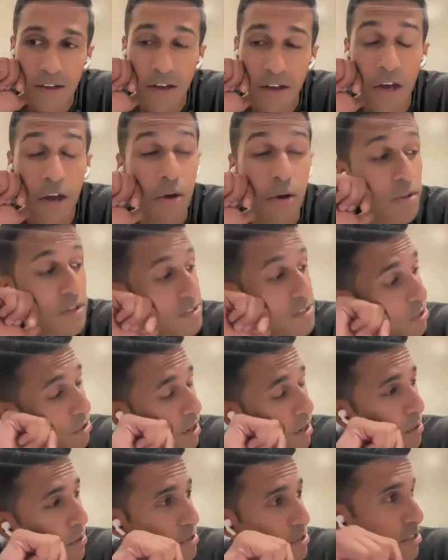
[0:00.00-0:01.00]
Oh, that's a
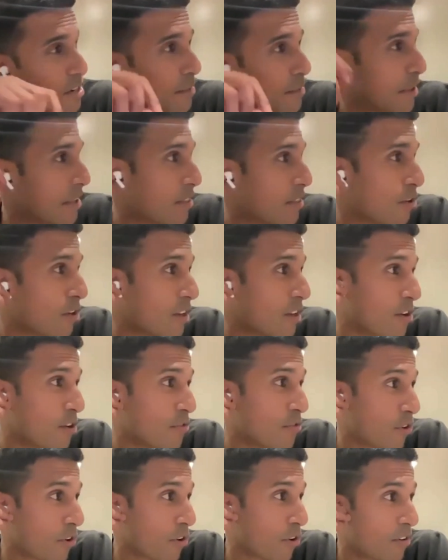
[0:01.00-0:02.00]
great question. I'm like looking
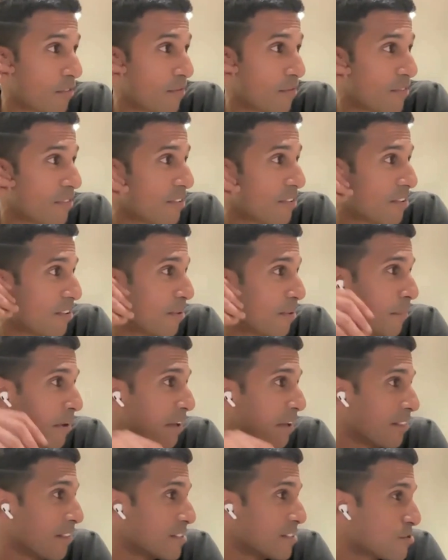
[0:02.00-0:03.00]
over on
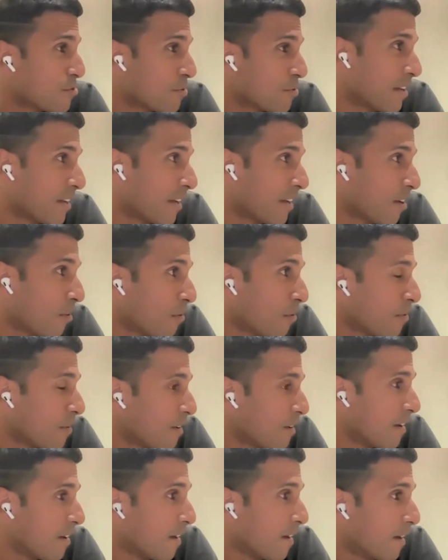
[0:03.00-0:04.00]
my list right now.